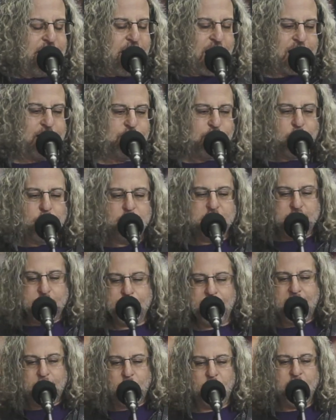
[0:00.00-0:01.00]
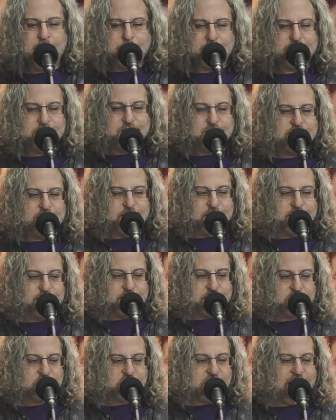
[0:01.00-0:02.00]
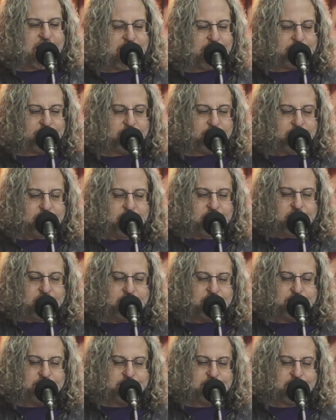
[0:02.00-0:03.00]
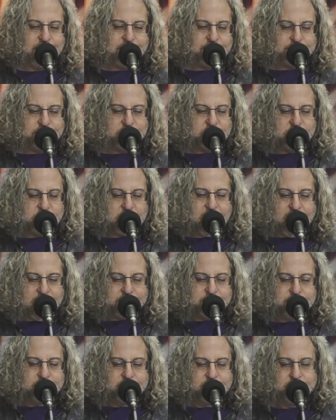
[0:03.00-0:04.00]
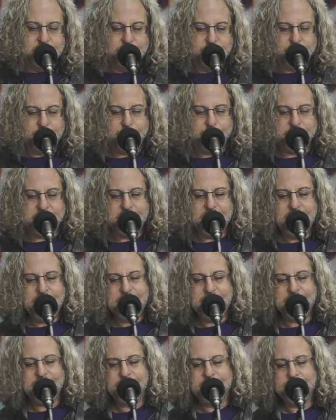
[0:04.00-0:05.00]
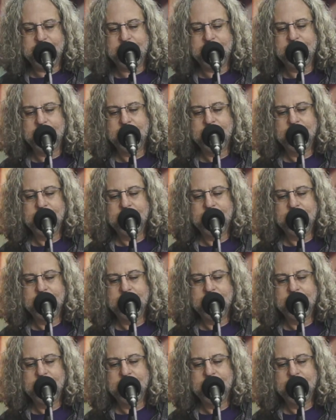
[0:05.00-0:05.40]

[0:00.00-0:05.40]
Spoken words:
I loaded my Remington in the saddle and dodged shot from behind.